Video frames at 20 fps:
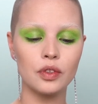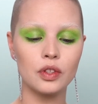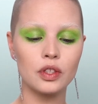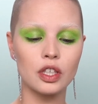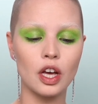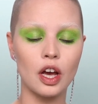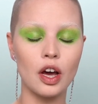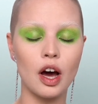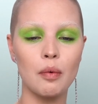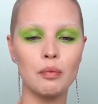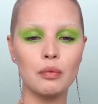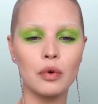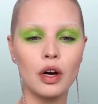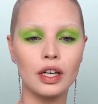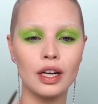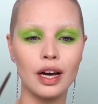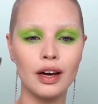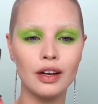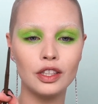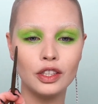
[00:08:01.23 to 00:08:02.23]
So I'm
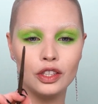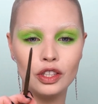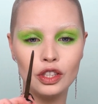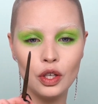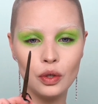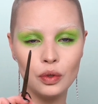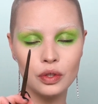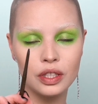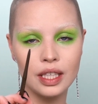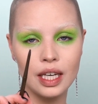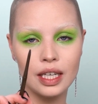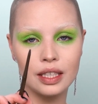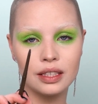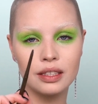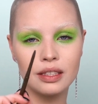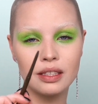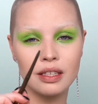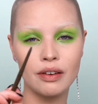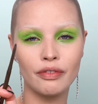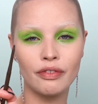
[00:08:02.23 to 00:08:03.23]
gonna use
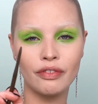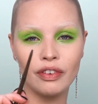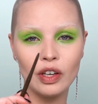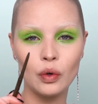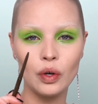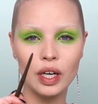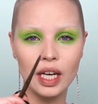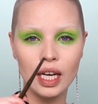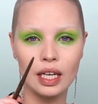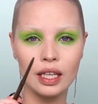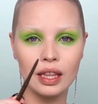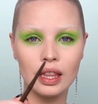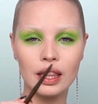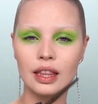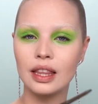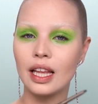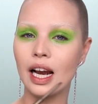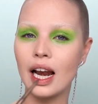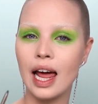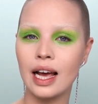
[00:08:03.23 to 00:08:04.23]
this to fill in
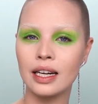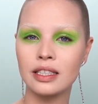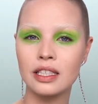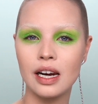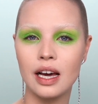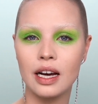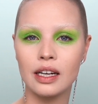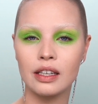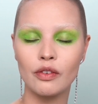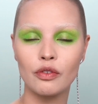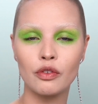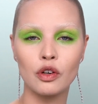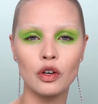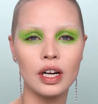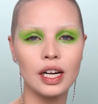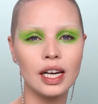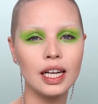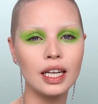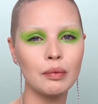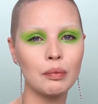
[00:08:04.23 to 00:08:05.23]
the lash line for
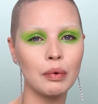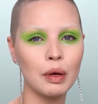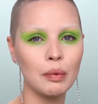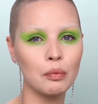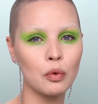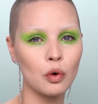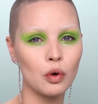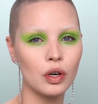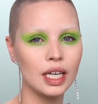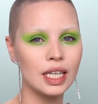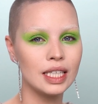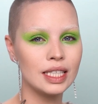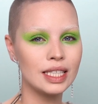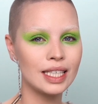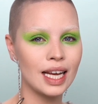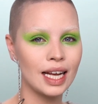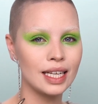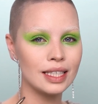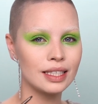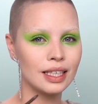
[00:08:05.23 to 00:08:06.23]
a little bit more
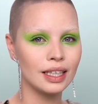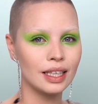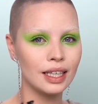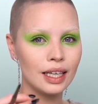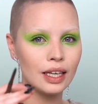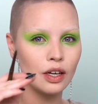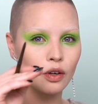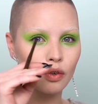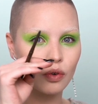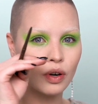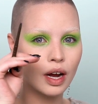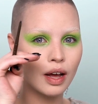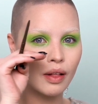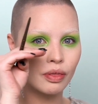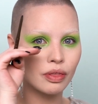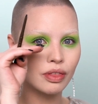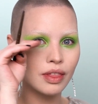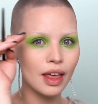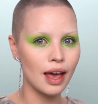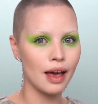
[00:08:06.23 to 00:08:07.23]
intensity
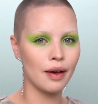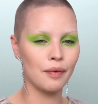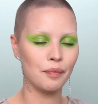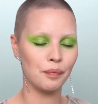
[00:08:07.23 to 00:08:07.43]
around there.